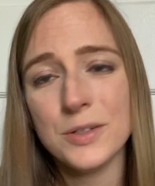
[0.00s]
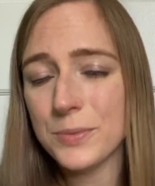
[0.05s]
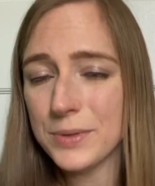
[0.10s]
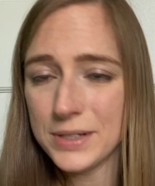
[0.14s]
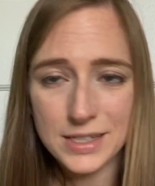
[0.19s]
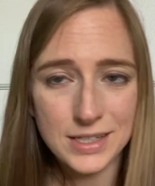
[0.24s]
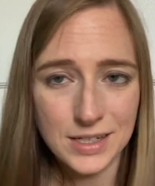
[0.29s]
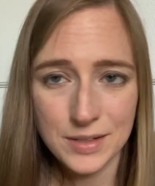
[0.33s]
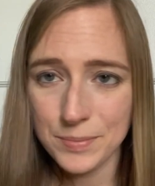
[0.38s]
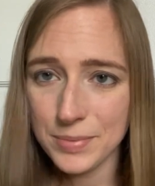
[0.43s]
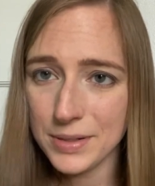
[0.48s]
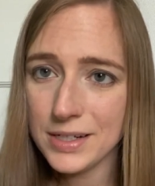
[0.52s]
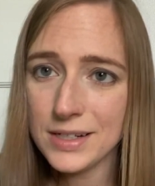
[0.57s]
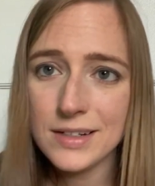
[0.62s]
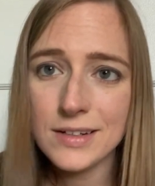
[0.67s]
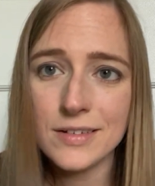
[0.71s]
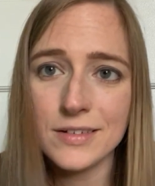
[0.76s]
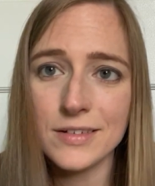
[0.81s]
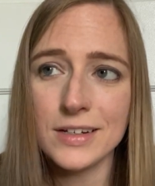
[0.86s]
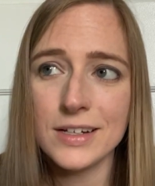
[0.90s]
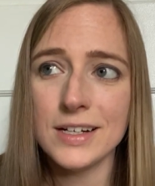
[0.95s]
We did not paint it
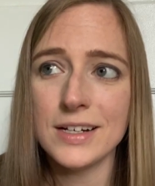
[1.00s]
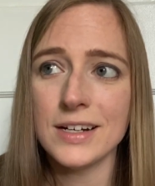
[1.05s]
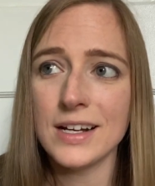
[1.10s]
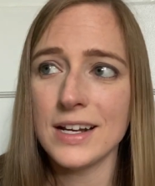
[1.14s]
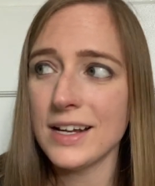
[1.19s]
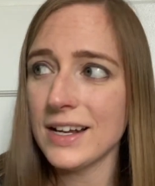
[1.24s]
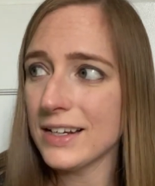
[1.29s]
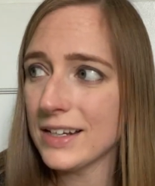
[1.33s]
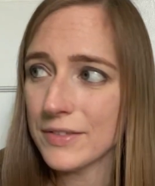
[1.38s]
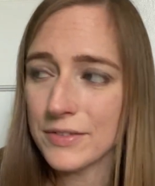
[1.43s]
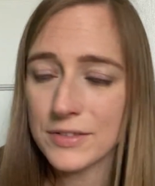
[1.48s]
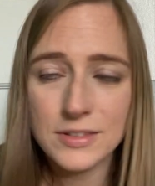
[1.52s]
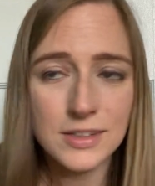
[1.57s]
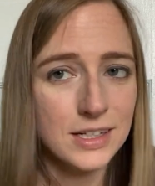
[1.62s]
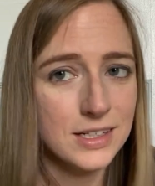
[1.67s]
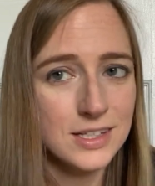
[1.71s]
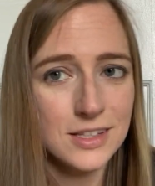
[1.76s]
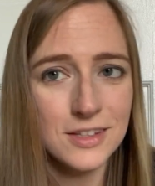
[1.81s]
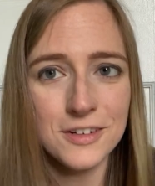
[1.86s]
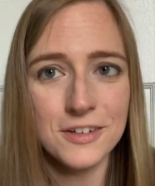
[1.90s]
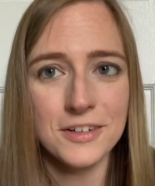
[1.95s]
green. I never
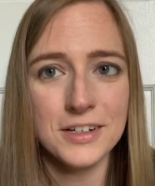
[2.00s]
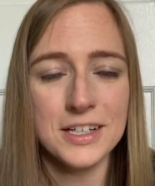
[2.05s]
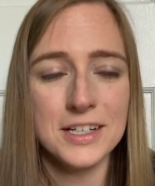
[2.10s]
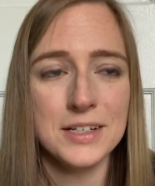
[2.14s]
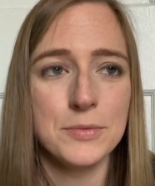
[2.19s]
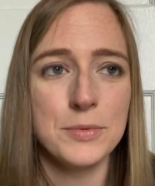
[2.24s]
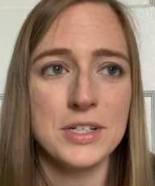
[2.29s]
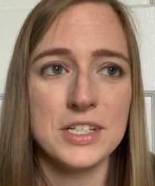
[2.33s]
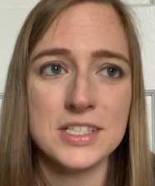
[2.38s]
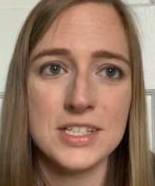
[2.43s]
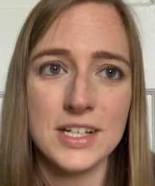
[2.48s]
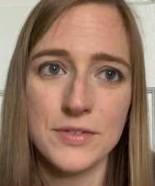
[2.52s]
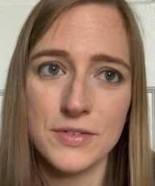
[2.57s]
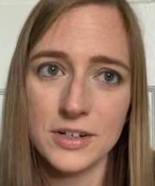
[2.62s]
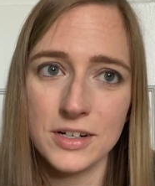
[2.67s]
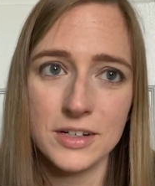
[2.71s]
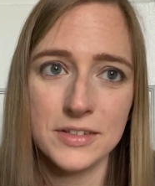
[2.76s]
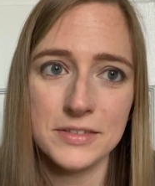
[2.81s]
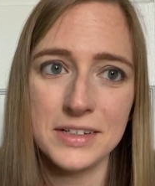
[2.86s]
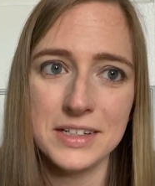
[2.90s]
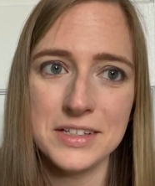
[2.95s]
liked the green. We just never
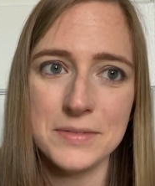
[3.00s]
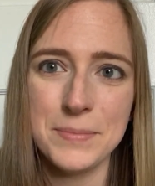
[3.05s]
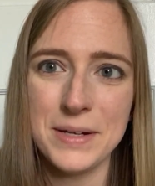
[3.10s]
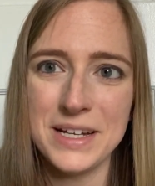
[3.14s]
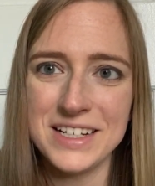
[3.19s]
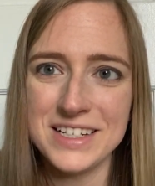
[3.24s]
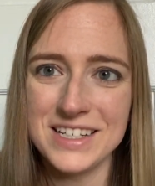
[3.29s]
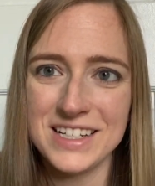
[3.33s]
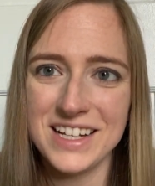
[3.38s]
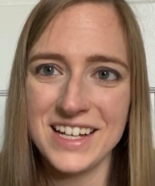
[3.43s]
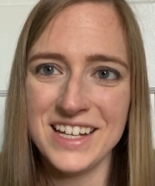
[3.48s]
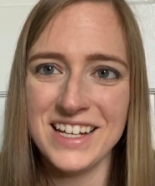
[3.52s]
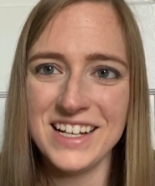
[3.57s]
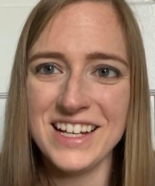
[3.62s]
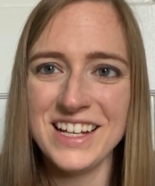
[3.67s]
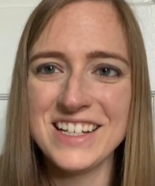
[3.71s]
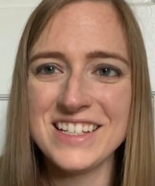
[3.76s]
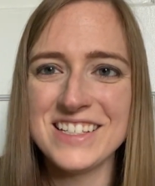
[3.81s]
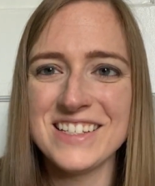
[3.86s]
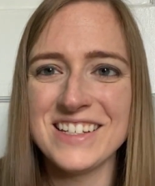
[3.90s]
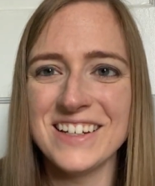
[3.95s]
got around to painting
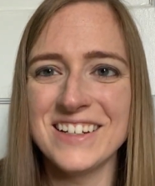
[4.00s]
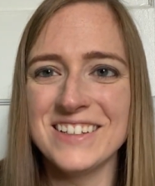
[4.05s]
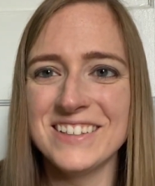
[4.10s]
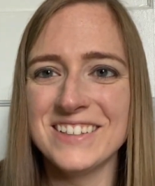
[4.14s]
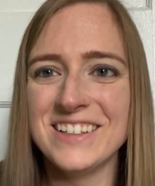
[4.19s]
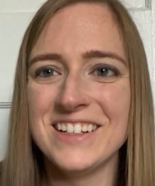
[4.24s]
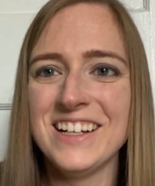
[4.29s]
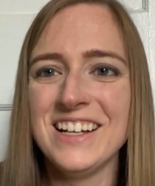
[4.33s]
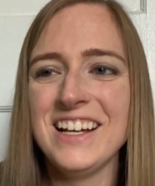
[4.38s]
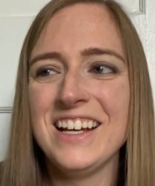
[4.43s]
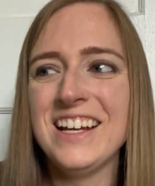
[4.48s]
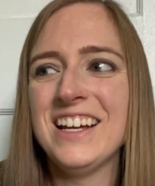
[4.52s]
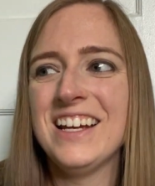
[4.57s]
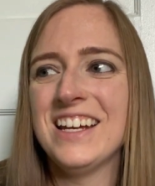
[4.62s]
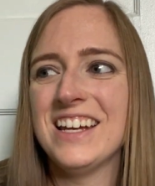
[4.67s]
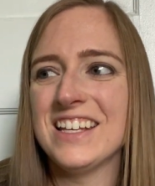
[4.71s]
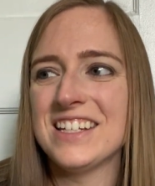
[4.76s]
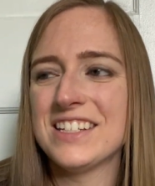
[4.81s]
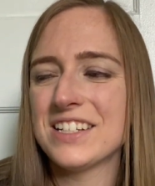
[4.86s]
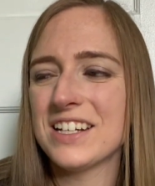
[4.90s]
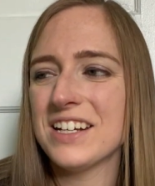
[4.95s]
it, so
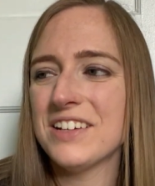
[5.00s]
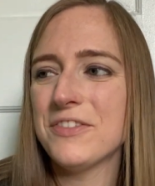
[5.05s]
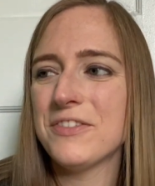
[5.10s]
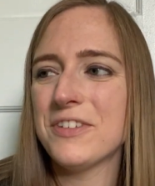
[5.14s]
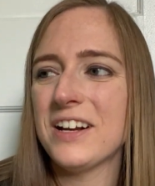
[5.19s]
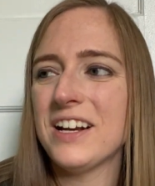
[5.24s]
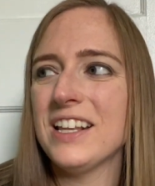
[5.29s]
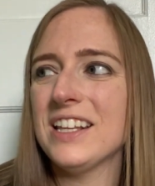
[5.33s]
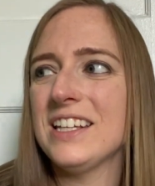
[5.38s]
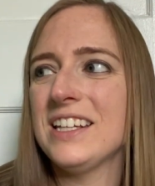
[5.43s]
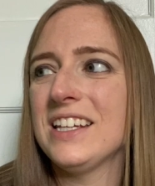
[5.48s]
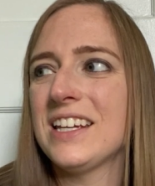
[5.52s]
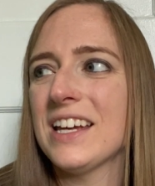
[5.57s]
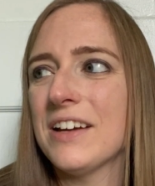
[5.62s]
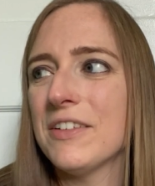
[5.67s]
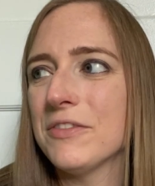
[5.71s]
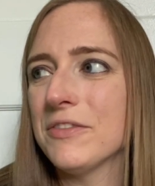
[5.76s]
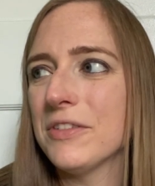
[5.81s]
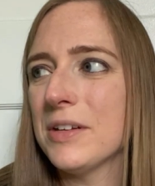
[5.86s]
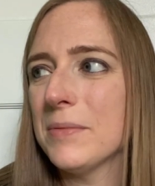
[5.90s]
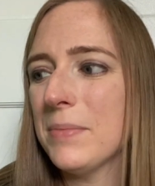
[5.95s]
it's going to finally
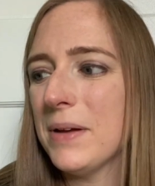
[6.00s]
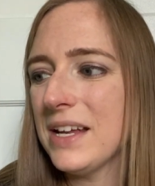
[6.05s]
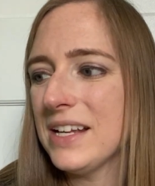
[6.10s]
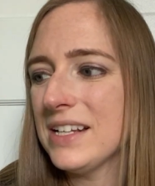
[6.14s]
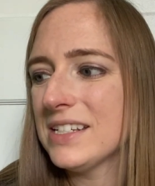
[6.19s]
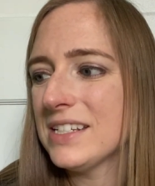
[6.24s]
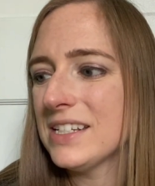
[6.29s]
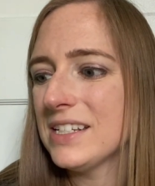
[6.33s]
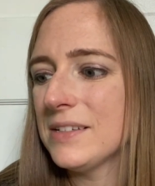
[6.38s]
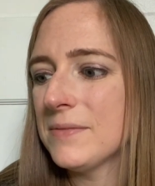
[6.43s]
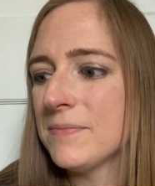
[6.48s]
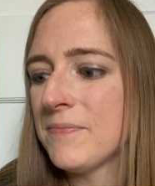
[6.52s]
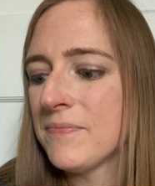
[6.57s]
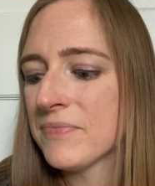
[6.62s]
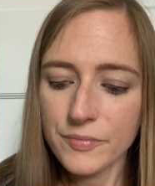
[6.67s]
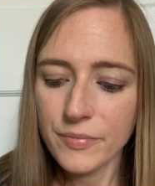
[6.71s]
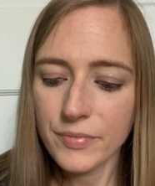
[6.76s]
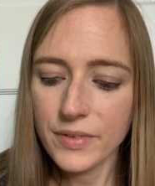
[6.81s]
get repainted.